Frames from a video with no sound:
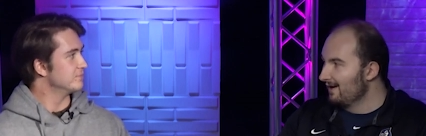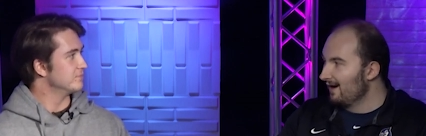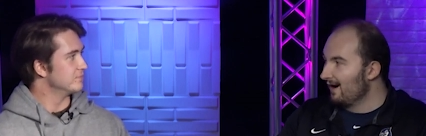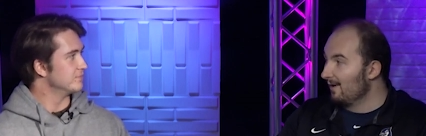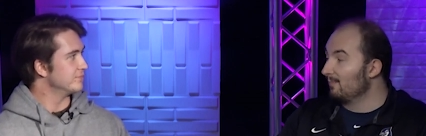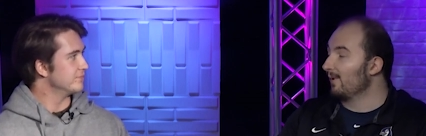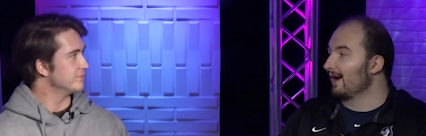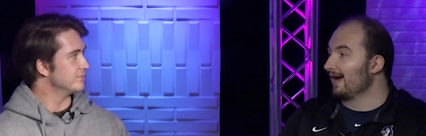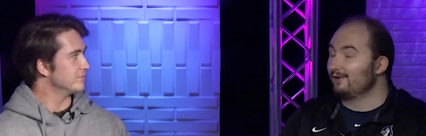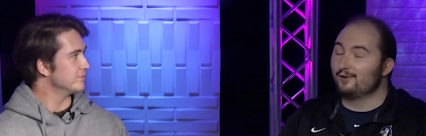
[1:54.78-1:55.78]
Speaker 1: Uh, but
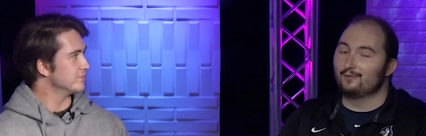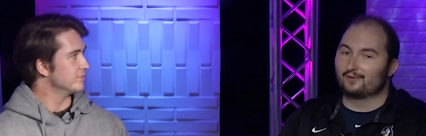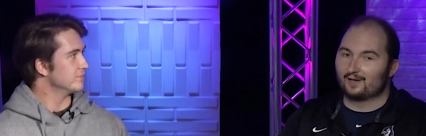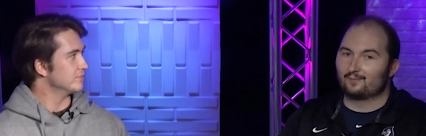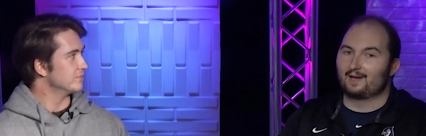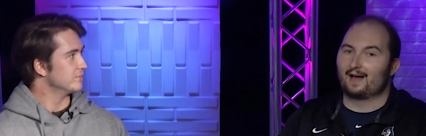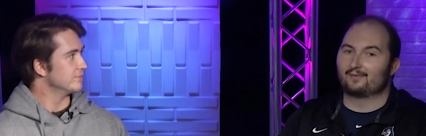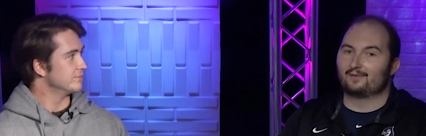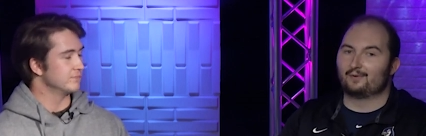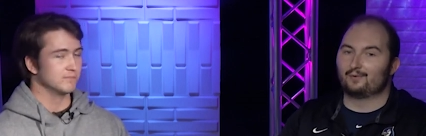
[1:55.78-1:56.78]
I do think we
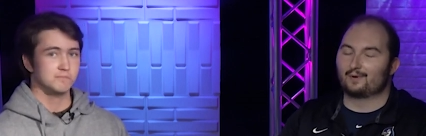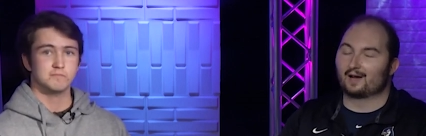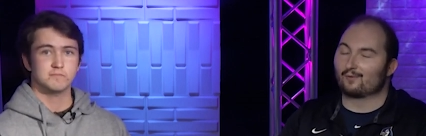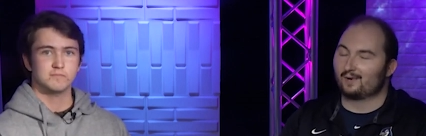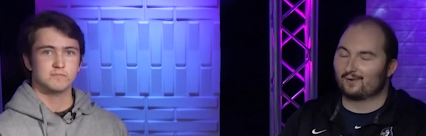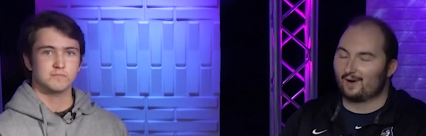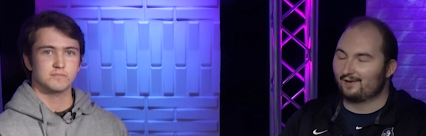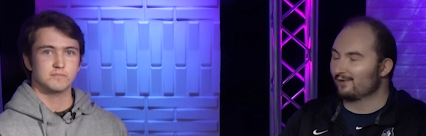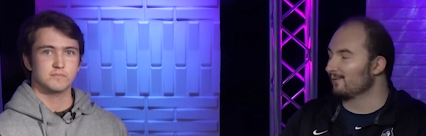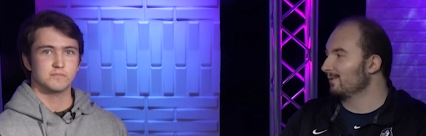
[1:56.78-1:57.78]
have to kind of
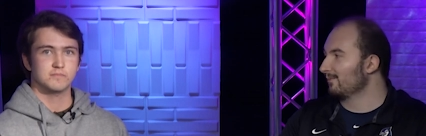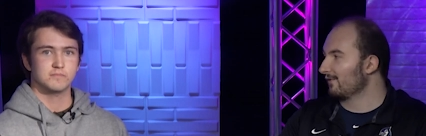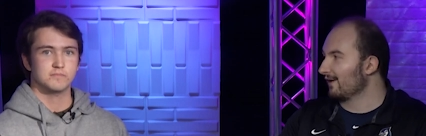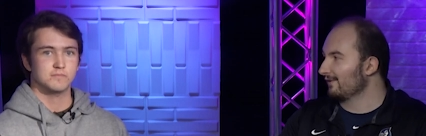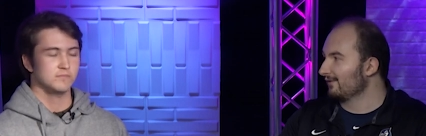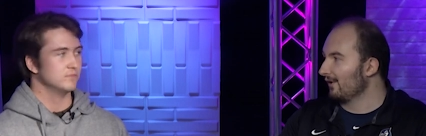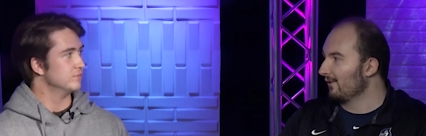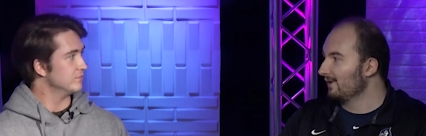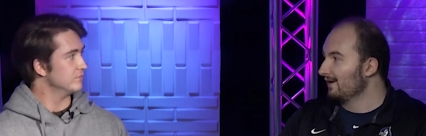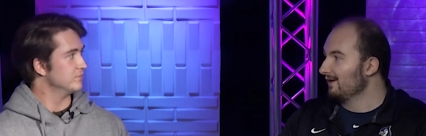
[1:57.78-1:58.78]
rearrange the room first.
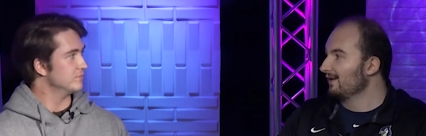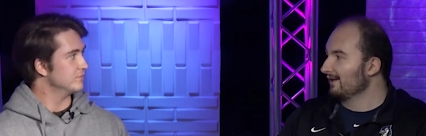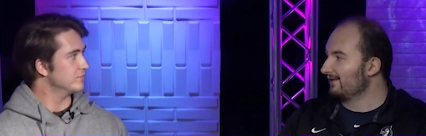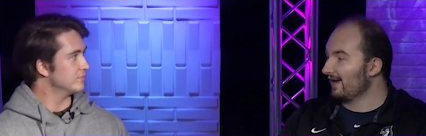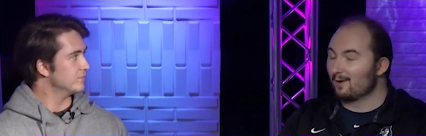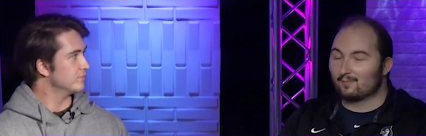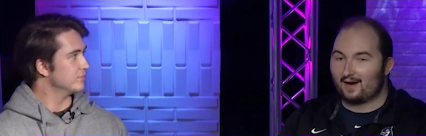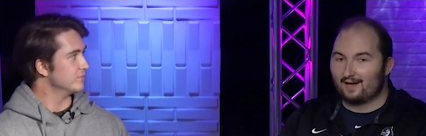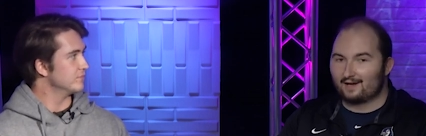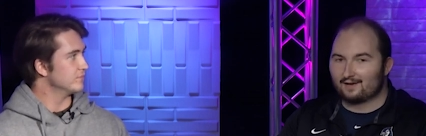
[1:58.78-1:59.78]
So let's take a
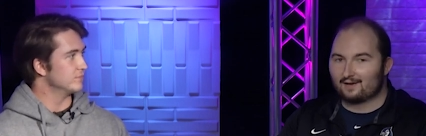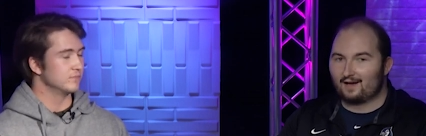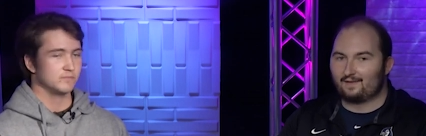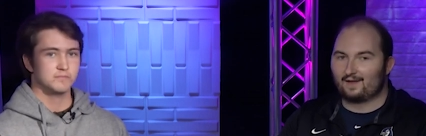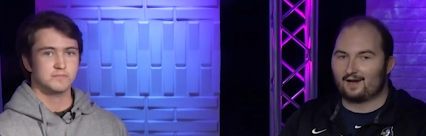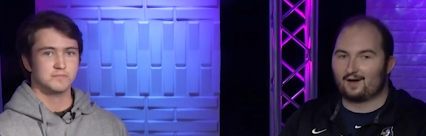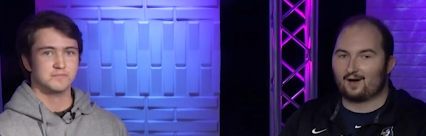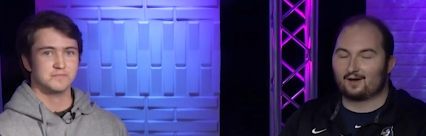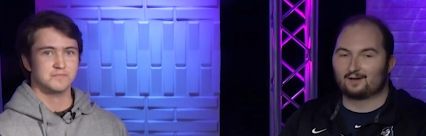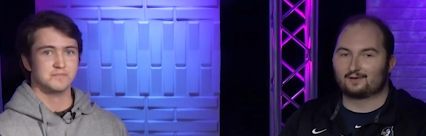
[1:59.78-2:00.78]
break and then
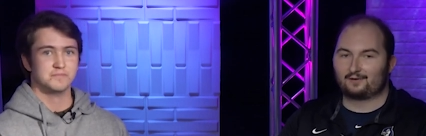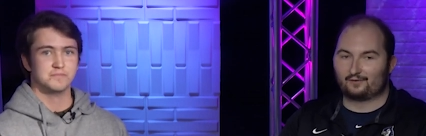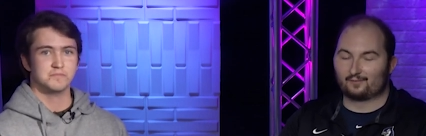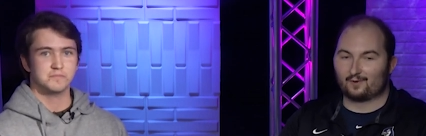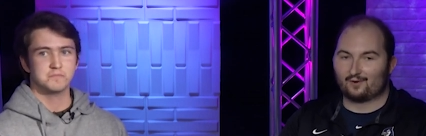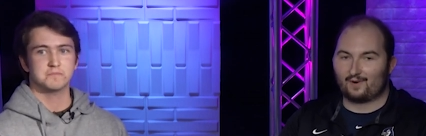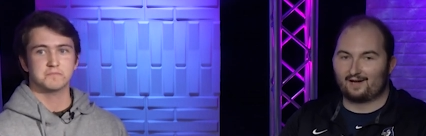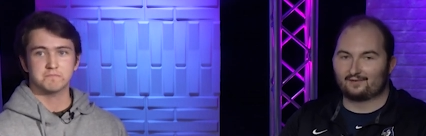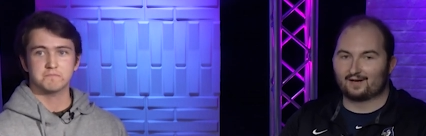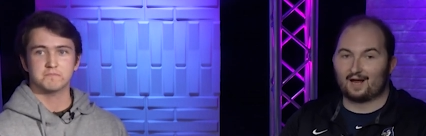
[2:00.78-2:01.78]
uh, do some
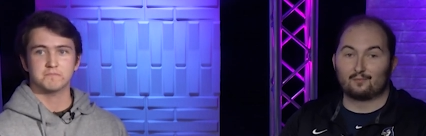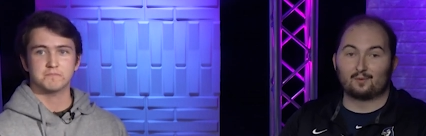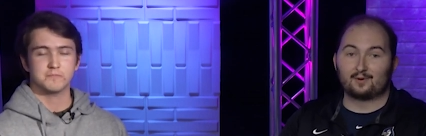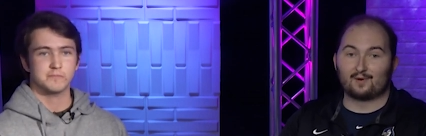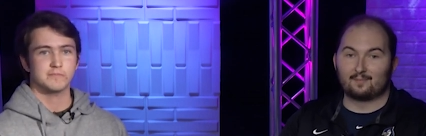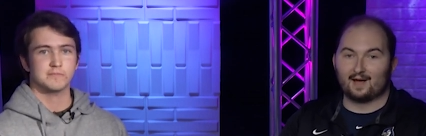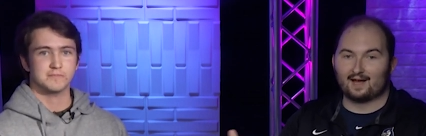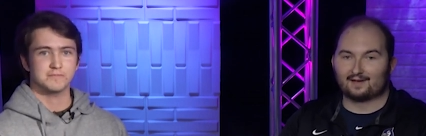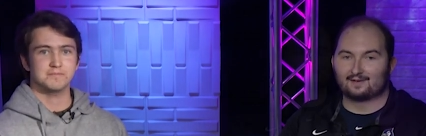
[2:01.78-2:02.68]
rearranging, and we'll be right back.